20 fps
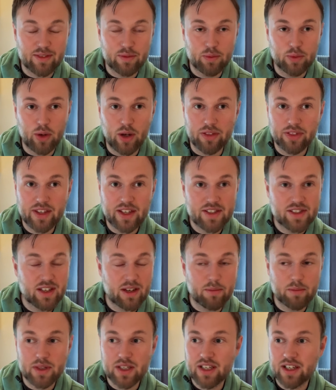Wanting
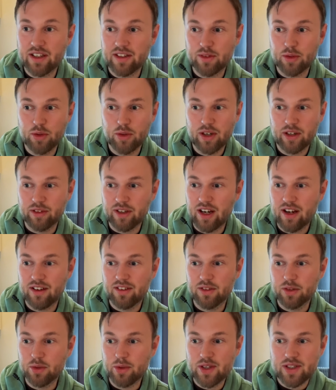somebody
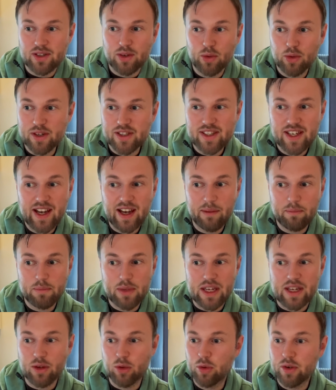around who is always
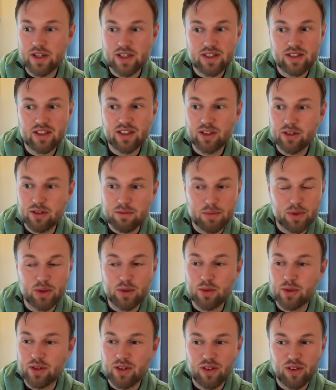happy, always in a good
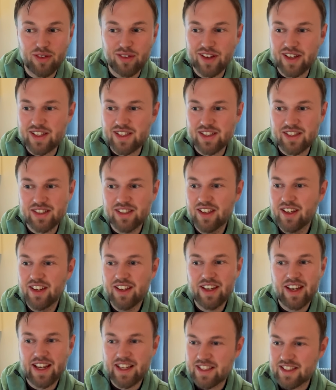mood, always
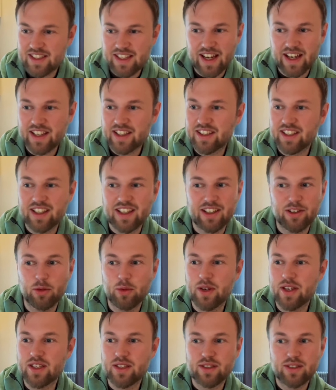excited,
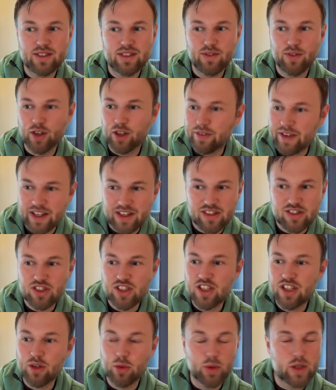always full of
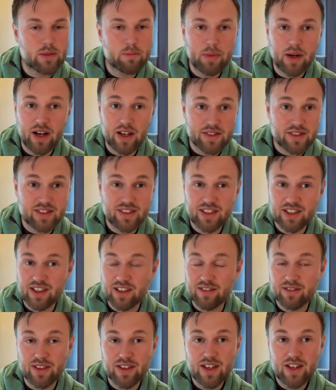energy, always
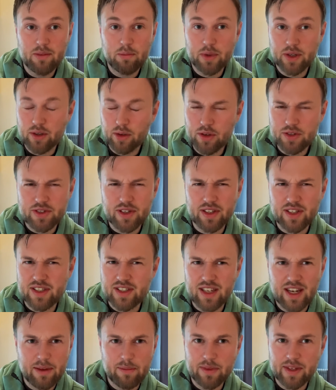positive, but also at the
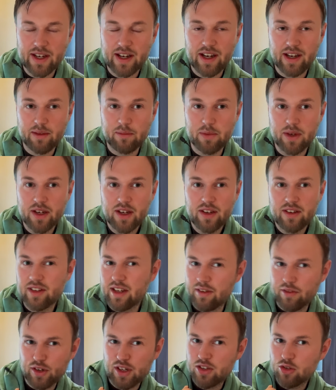same time
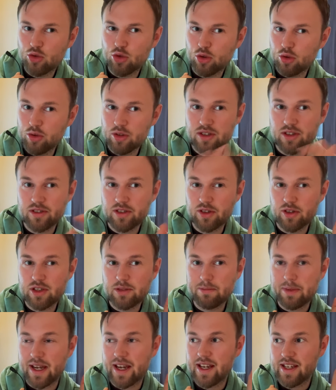never intrudes on your
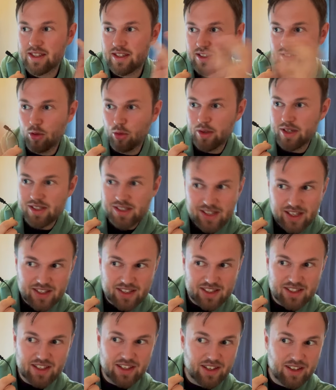space and always
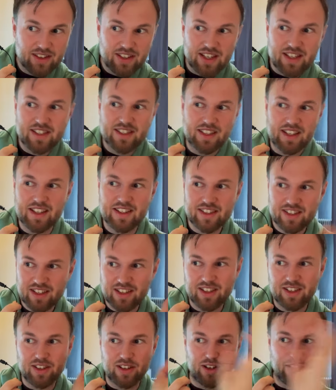sits in the distance
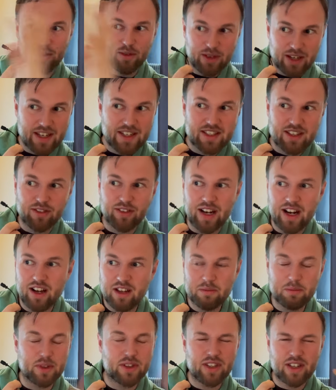and you know is
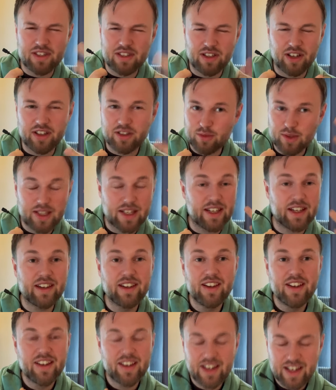around but does not really
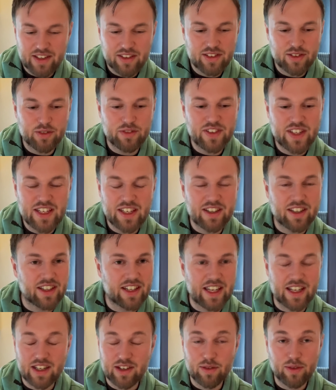intervene
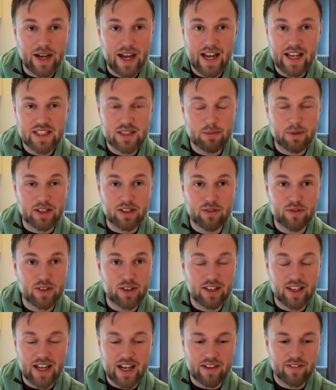in any aspect of
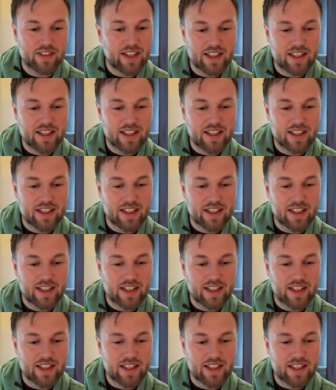your life.